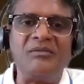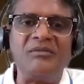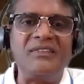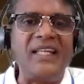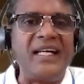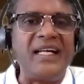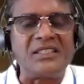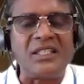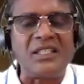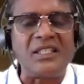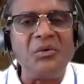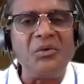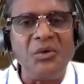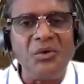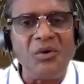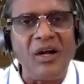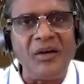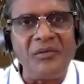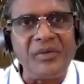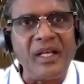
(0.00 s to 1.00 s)
that's how
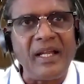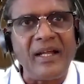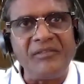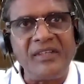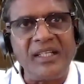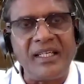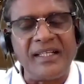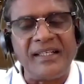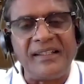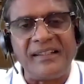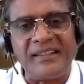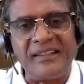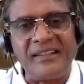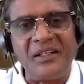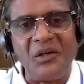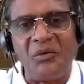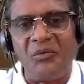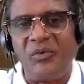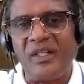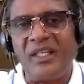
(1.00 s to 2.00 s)
you have to navigate,
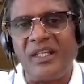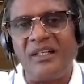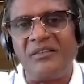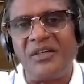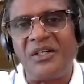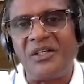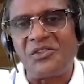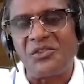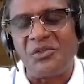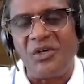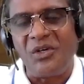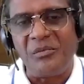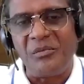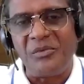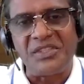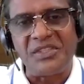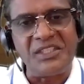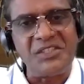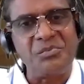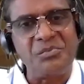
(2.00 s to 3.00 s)
whether it is going to
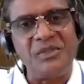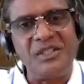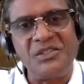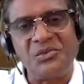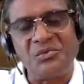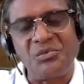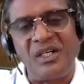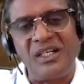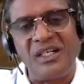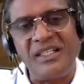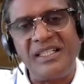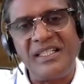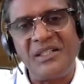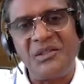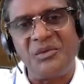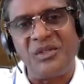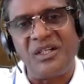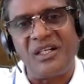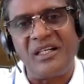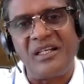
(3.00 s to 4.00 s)
be 6 months, 1 year,
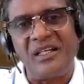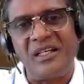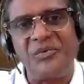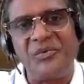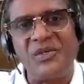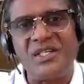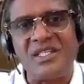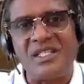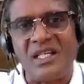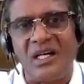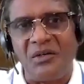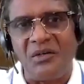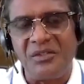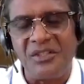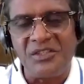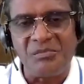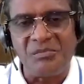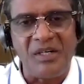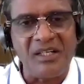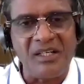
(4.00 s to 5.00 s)
1.5 years, how
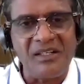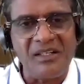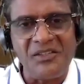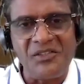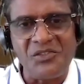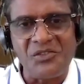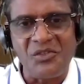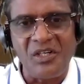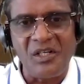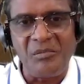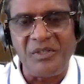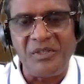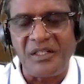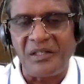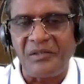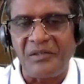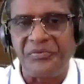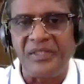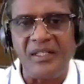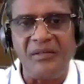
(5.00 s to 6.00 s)
this market is going to be
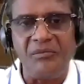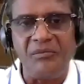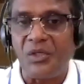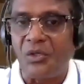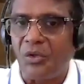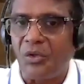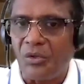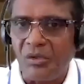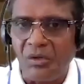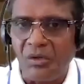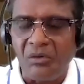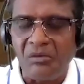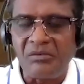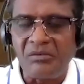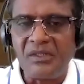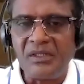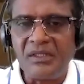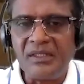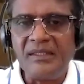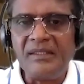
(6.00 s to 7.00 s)
drifting, we don't
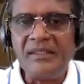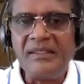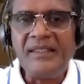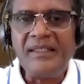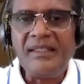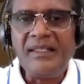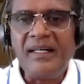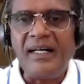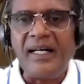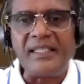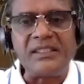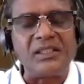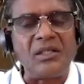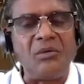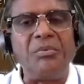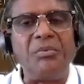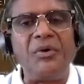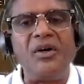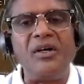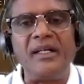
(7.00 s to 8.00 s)
know. At
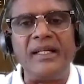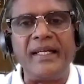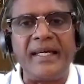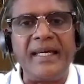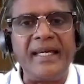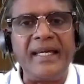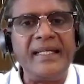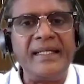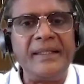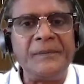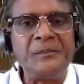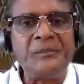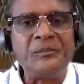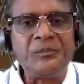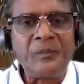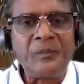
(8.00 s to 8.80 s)
some point, again,